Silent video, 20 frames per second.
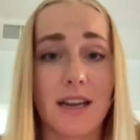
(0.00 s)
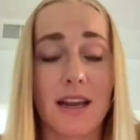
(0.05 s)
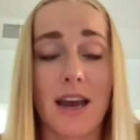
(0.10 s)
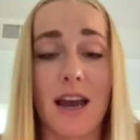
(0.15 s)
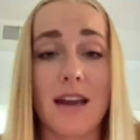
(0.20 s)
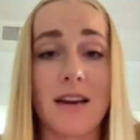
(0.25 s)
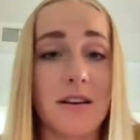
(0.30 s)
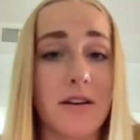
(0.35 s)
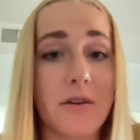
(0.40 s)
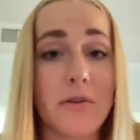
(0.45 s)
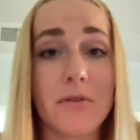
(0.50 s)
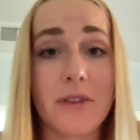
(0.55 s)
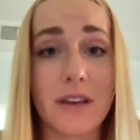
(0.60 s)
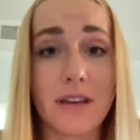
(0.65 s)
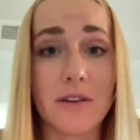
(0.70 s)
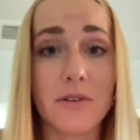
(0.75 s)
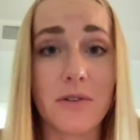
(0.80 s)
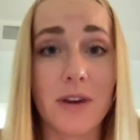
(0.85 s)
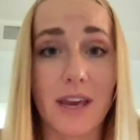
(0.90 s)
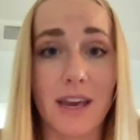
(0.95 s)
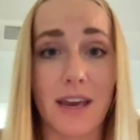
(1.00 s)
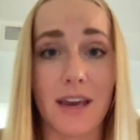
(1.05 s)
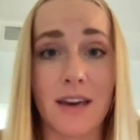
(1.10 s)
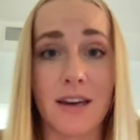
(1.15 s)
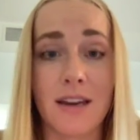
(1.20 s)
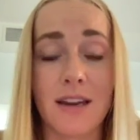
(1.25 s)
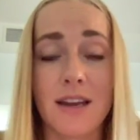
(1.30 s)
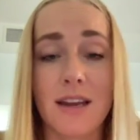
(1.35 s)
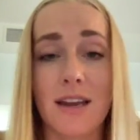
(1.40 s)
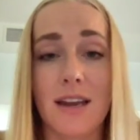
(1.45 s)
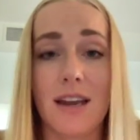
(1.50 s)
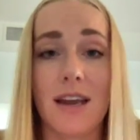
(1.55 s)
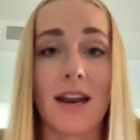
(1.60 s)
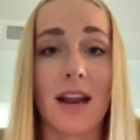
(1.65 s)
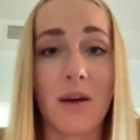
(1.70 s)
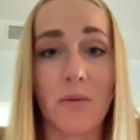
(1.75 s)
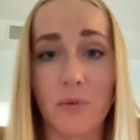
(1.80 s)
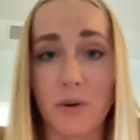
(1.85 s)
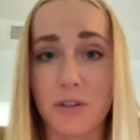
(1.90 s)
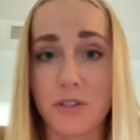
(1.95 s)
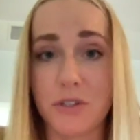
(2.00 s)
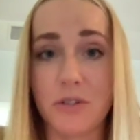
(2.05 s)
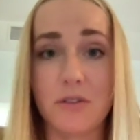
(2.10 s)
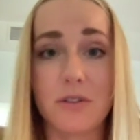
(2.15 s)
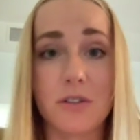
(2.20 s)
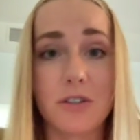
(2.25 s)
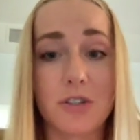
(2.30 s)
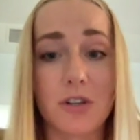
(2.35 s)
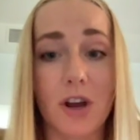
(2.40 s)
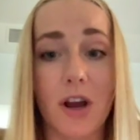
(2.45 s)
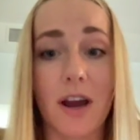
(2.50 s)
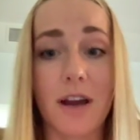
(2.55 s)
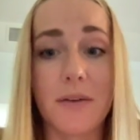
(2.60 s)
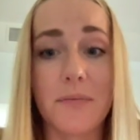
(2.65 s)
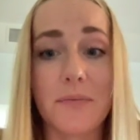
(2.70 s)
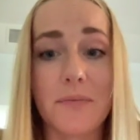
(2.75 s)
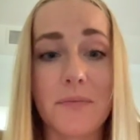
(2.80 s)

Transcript: I know that you can, and I want you to try."